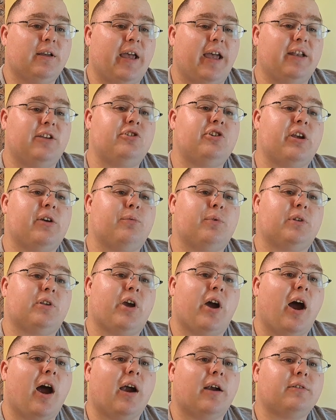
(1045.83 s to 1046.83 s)
head shave
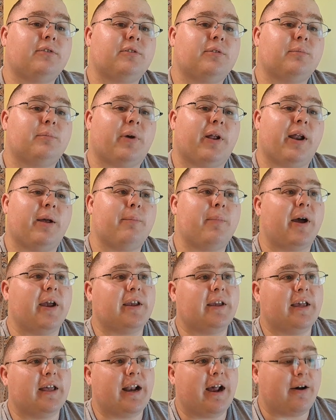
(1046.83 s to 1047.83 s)
with carts, but I
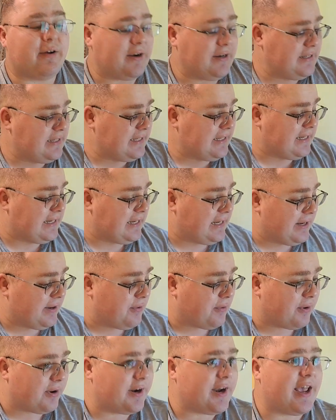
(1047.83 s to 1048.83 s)
might get out a DE
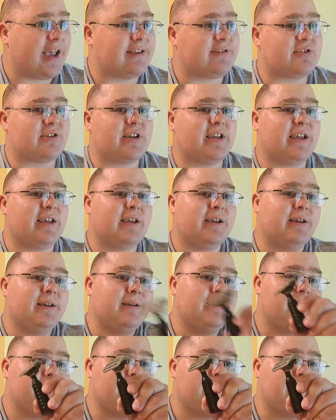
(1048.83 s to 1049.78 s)
or an SE,